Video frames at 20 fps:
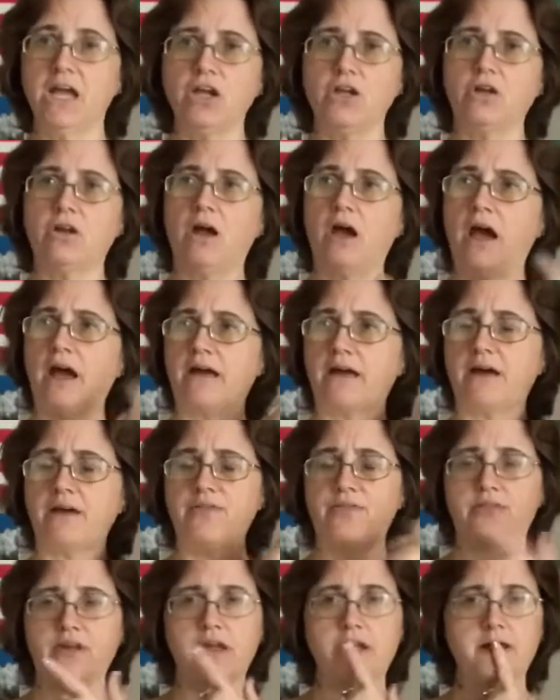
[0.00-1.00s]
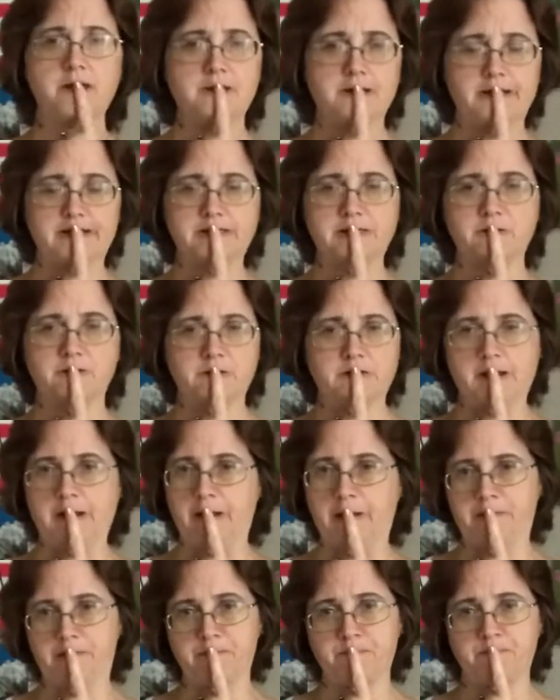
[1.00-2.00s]
You know, I got thinking
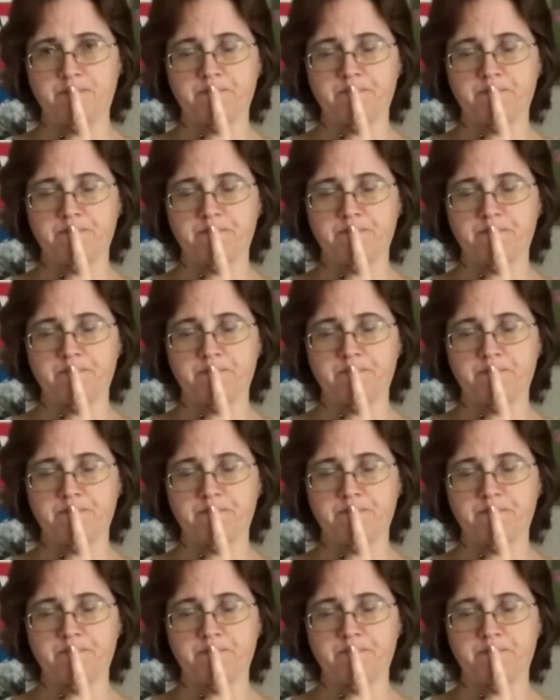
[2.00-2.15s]
yesterday,